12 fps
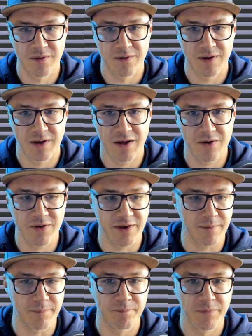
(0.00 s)
Oh yeah.
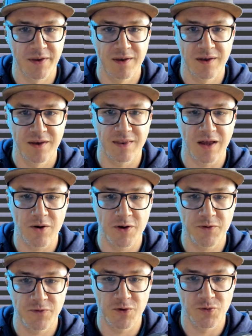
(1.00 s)
Now,
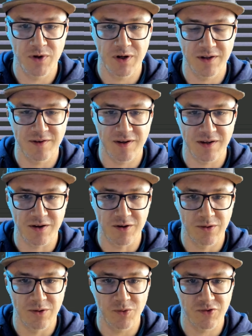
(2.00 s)
if you really take a
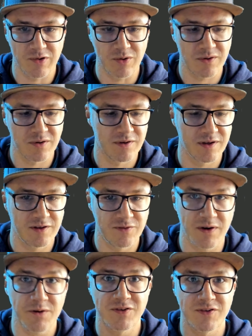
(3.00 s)
close look, it's
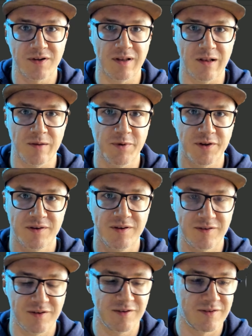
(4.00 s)
very subtle, but this
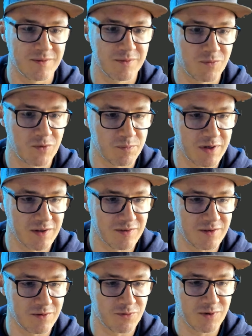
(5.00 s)
is what makes the
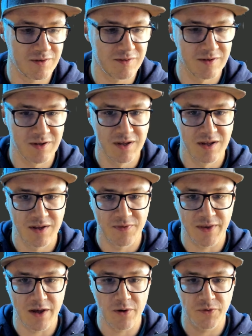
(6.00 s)
difference.
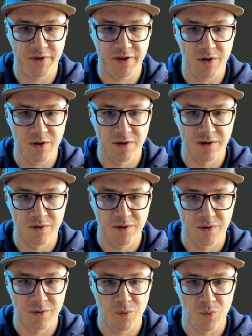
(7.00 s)
Now they
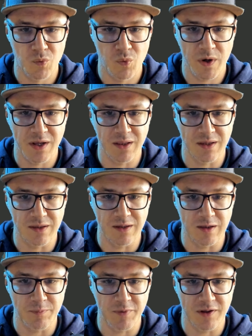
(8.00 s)
wiggle a
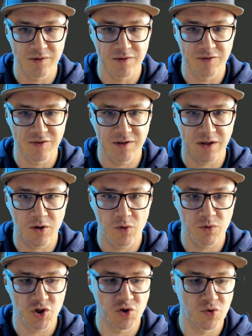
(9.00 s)
little bit. You see, they
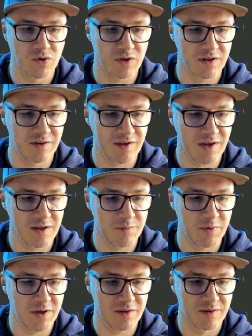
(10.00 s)
overshoot a tiny
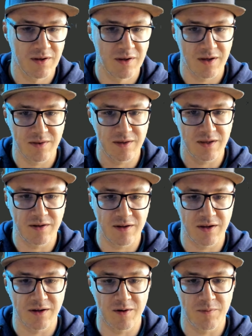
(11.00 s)
bit, and then they
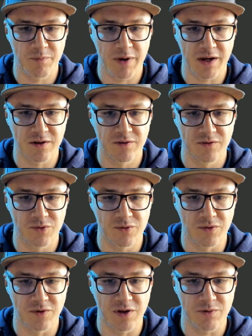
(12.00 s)
come back
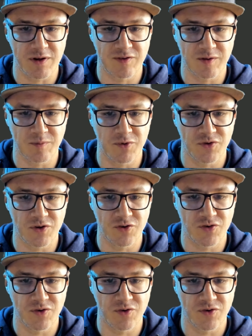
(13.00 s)
to their resting position.